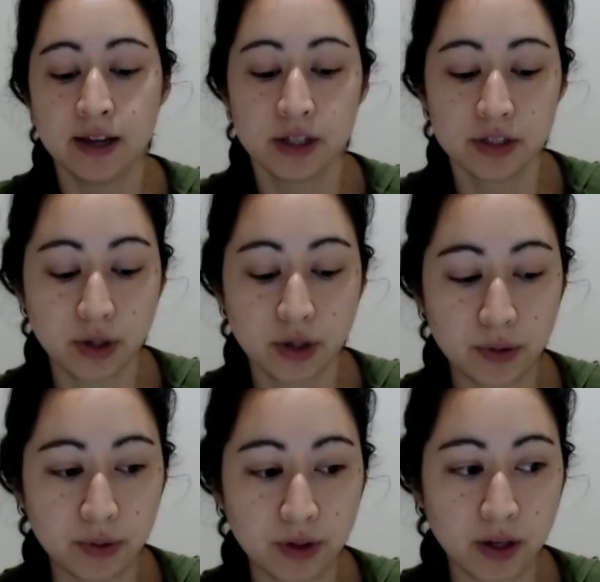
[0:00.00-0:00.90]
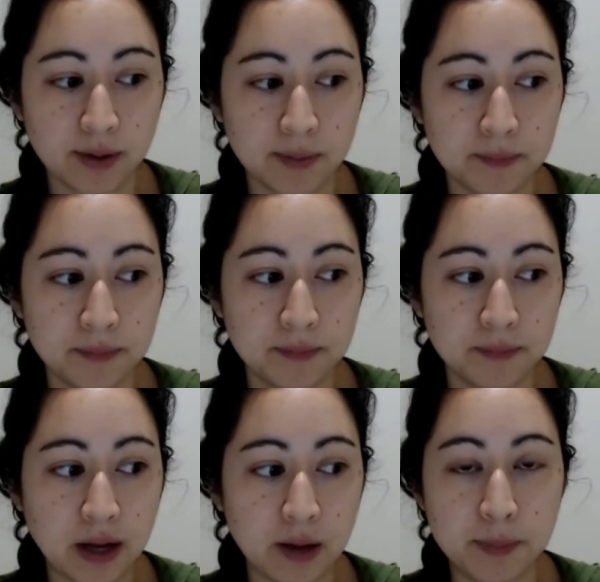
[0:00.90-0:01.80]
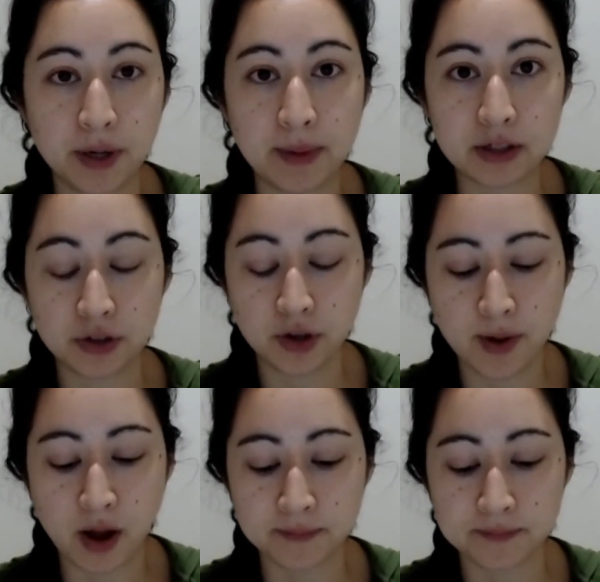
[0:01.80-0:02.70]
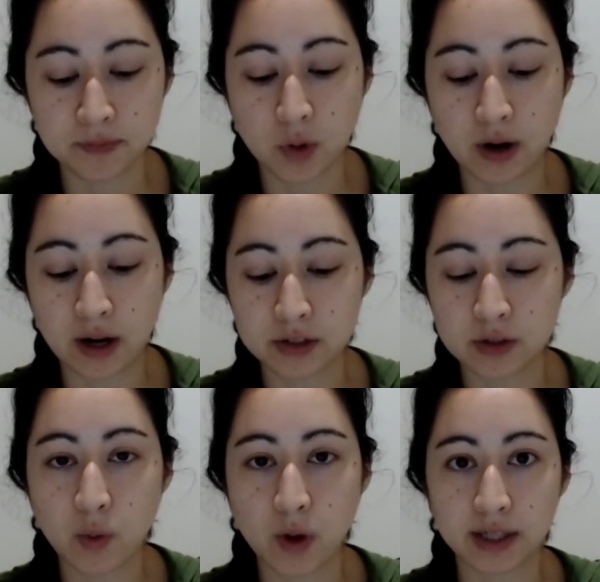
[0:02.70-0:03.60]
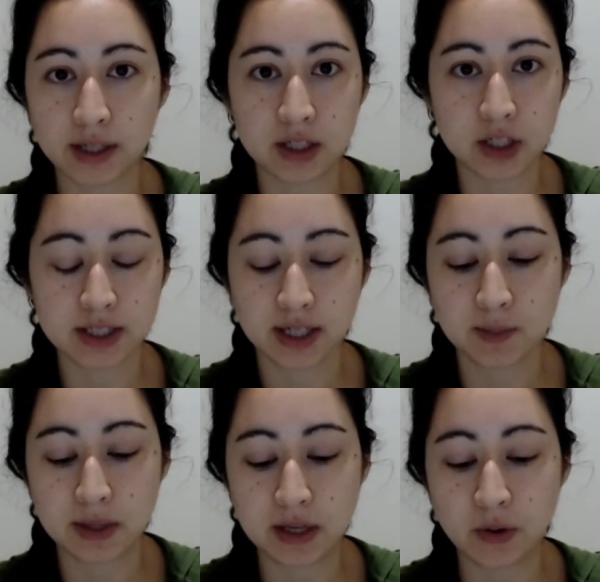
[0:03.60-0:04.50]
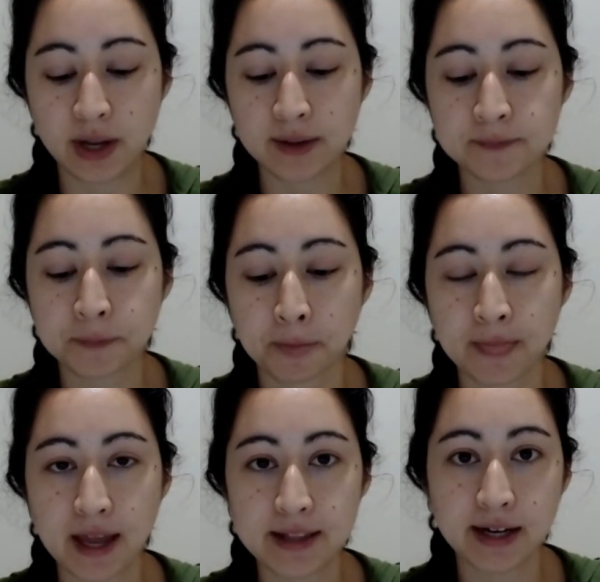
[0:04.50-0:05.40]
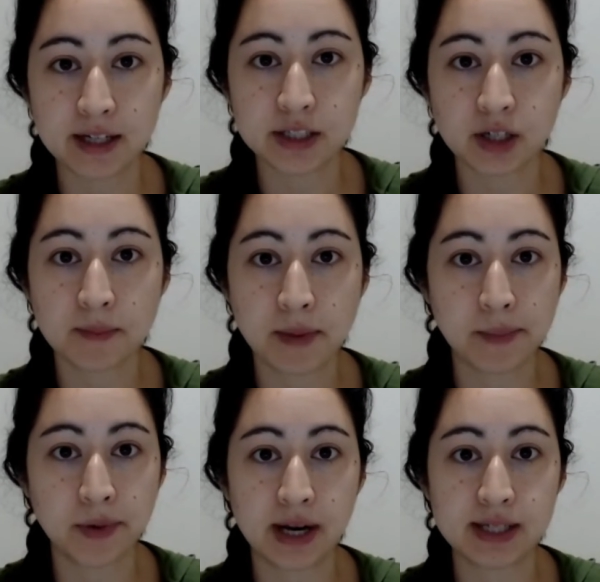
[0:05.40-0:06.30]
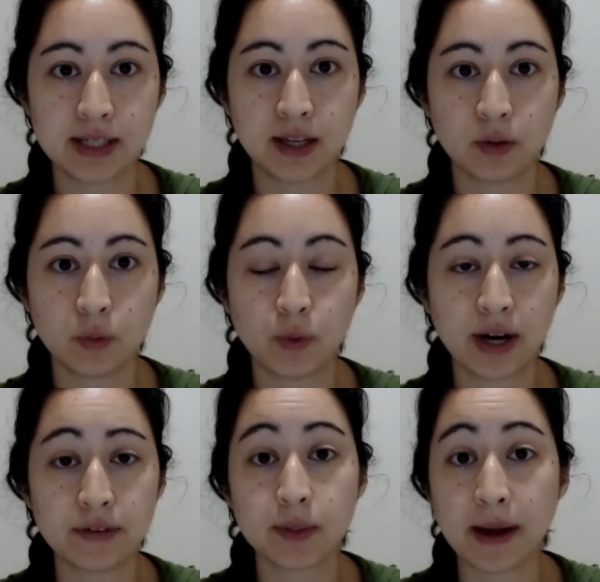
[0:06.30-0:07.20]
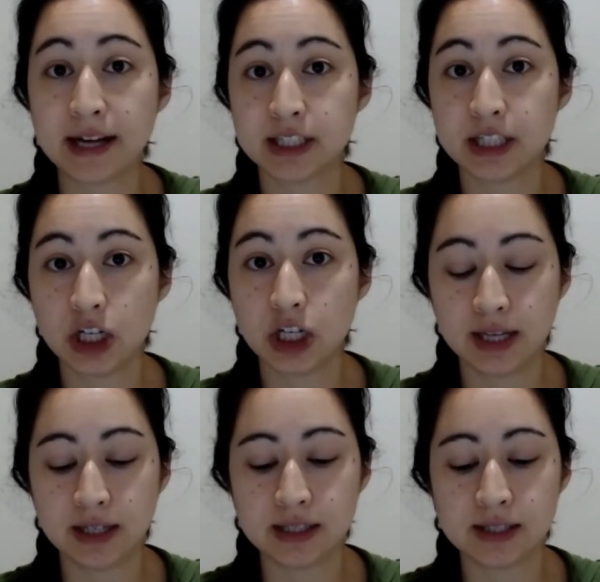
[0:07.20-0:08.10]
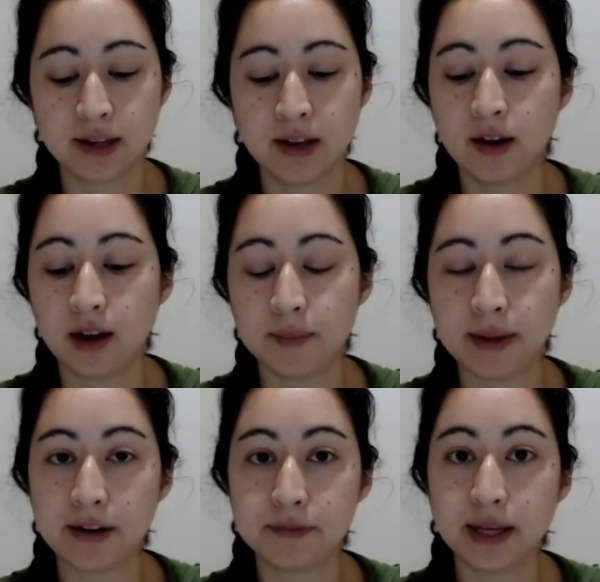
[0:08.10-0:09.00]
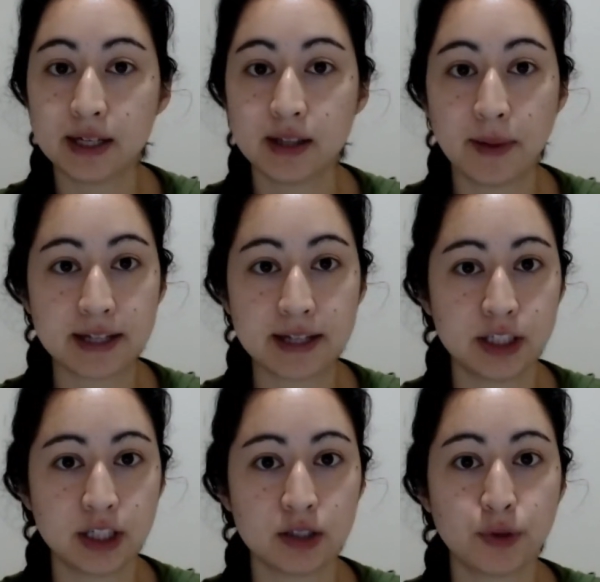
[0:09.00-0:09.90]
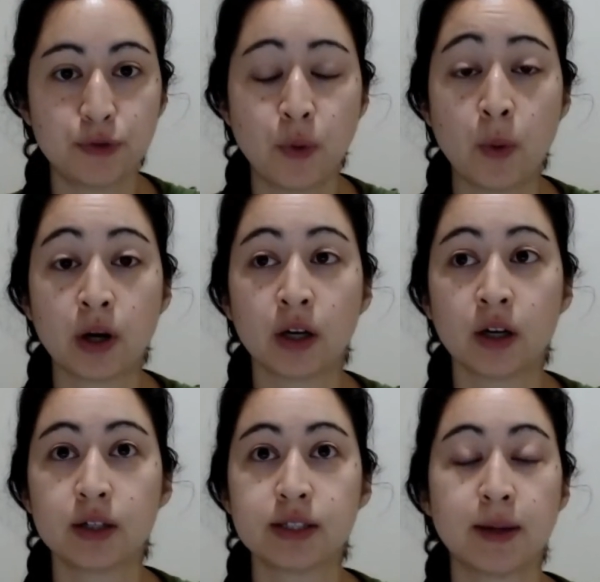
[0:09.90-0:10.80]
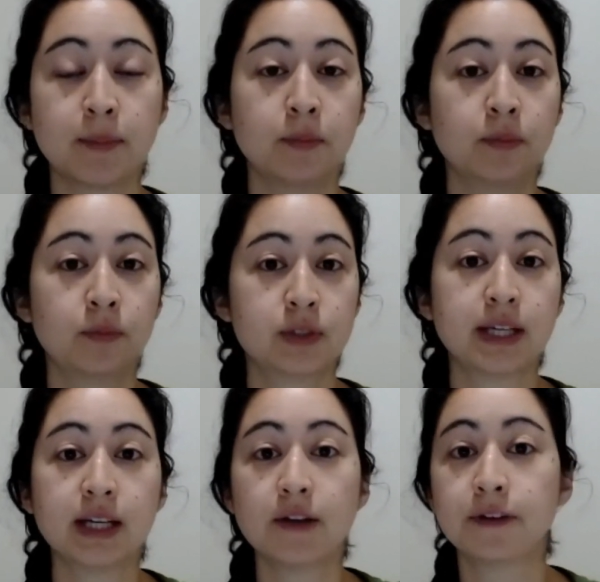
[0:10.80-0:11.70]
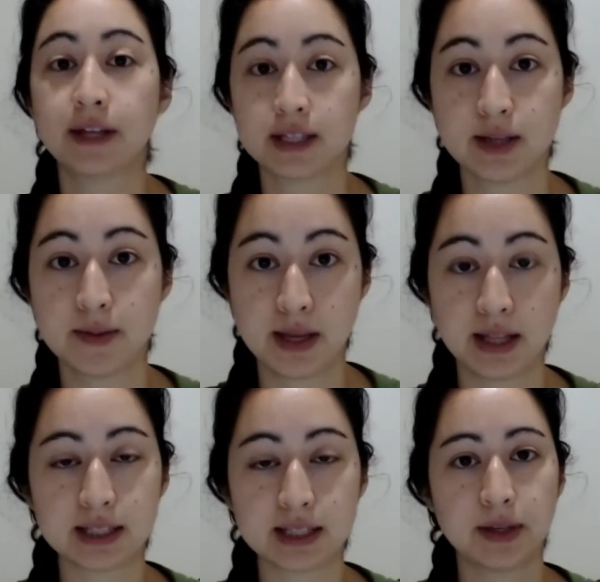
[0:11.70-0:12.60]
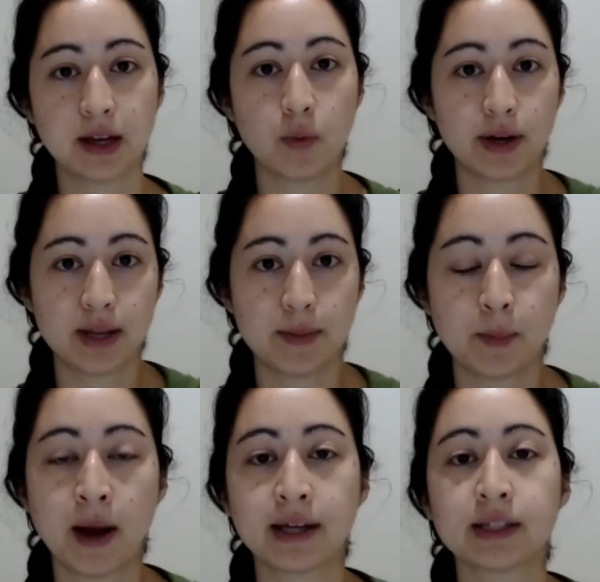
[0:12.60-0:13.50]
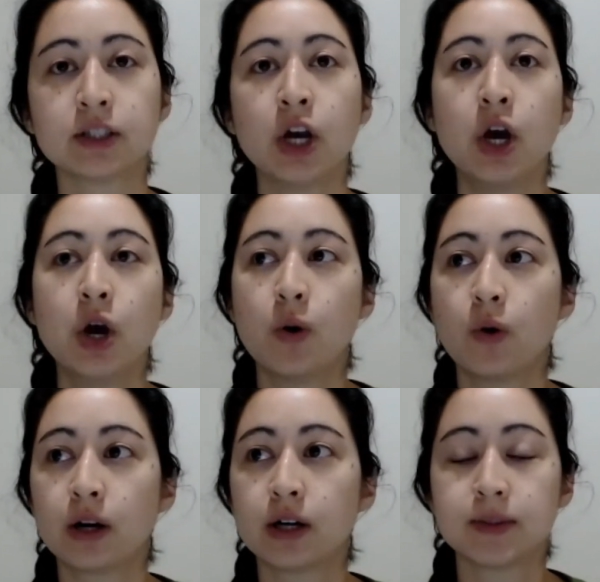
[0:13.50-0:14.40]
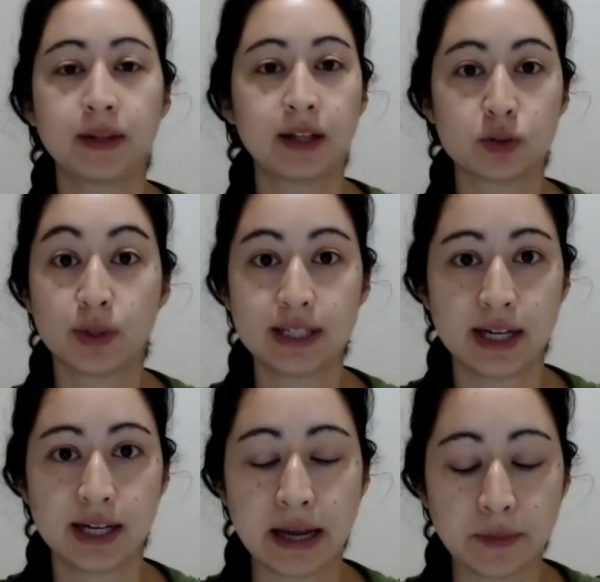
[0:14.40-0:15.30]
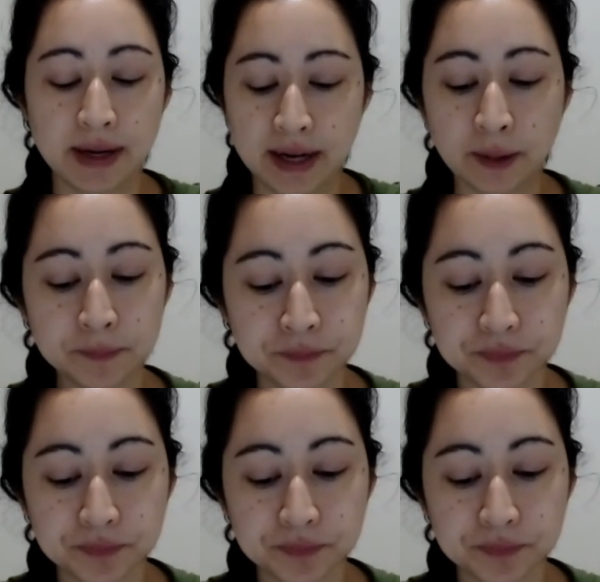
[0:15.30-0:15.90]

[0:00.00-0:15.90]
So I'll put a metronome on, or I'll do a walking just to get the beat going, and then I start memorizing whatever the passage is. And I've picked the passages for some significance to me, like something I want to keep in mind or something that's really standing out right now.